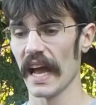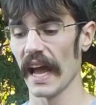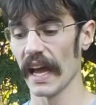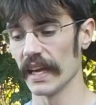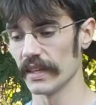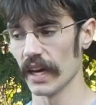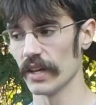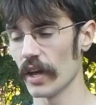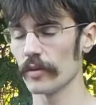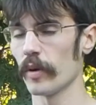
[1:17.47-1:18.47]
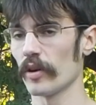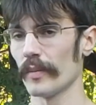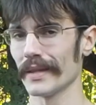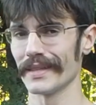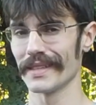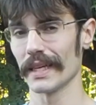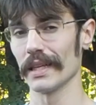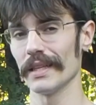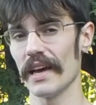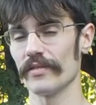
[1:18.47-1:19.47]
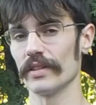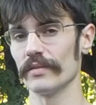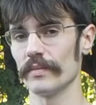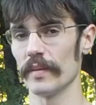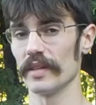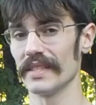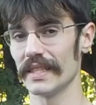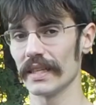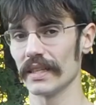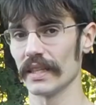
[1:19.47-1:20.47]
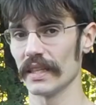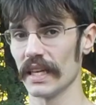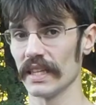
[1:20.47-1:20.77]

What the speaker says: and another Pokemon that's like 11, maybe a Diglett,